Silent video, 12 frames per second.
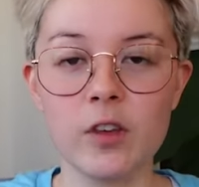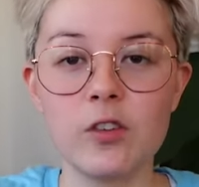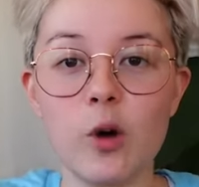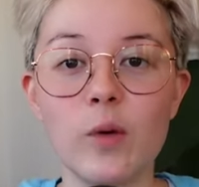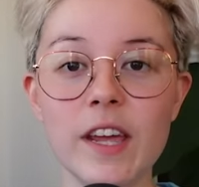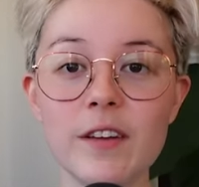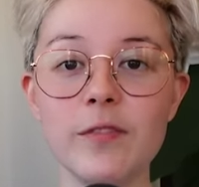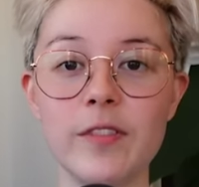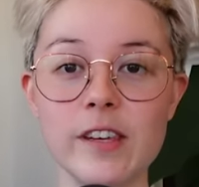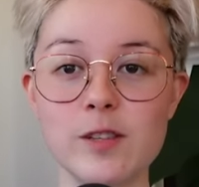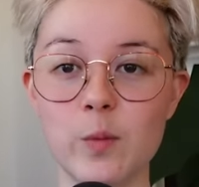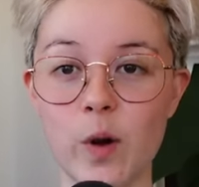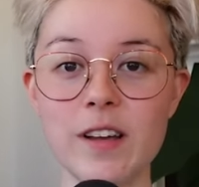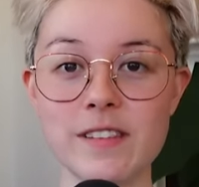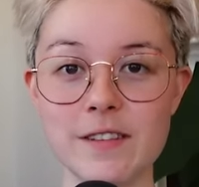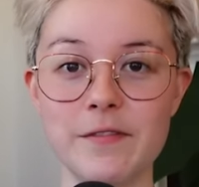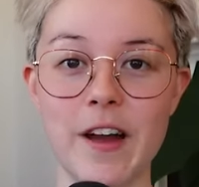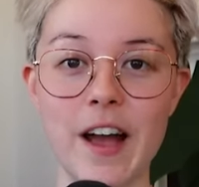So if this was
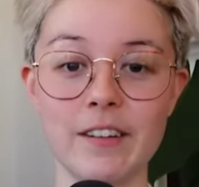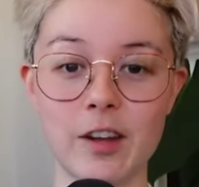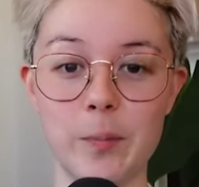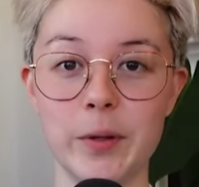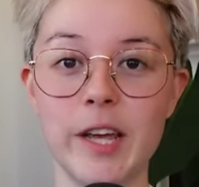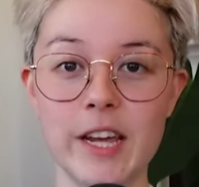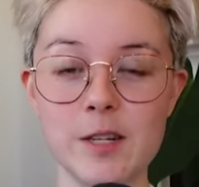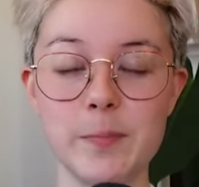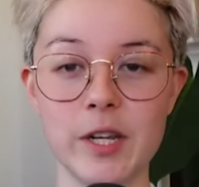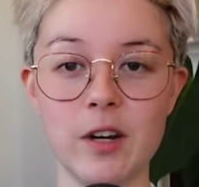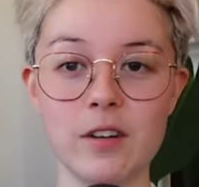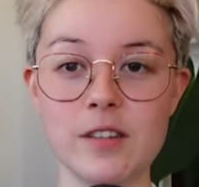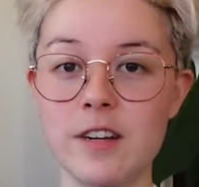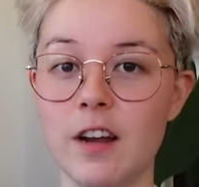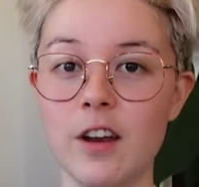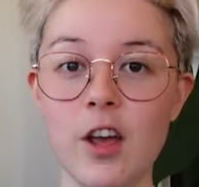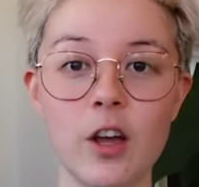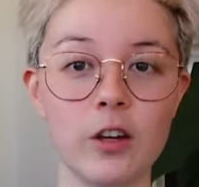in fact a planned PR
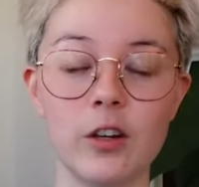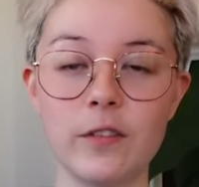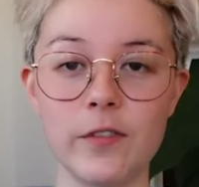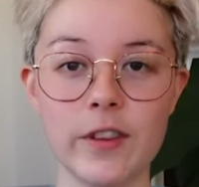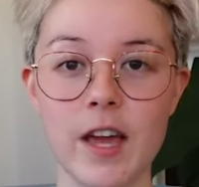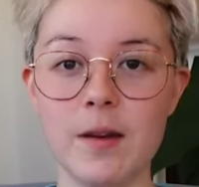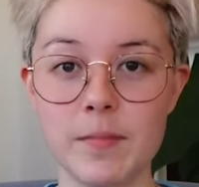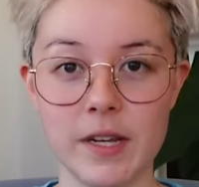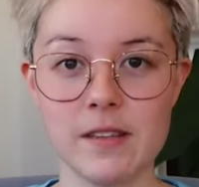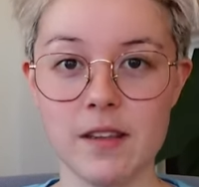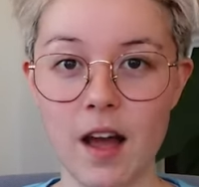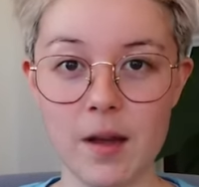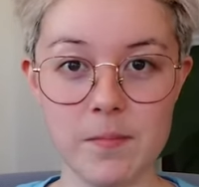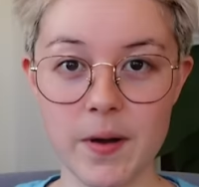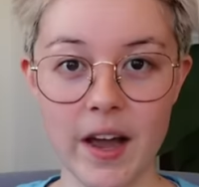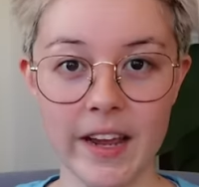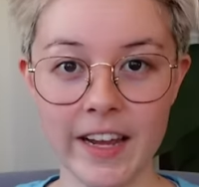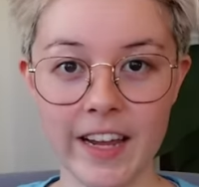stunt, good for them because I'm
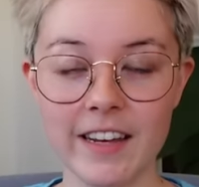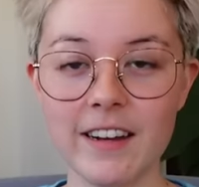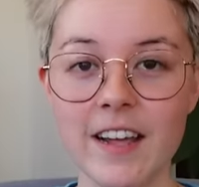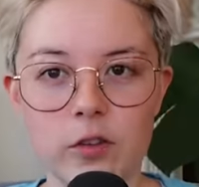buying it.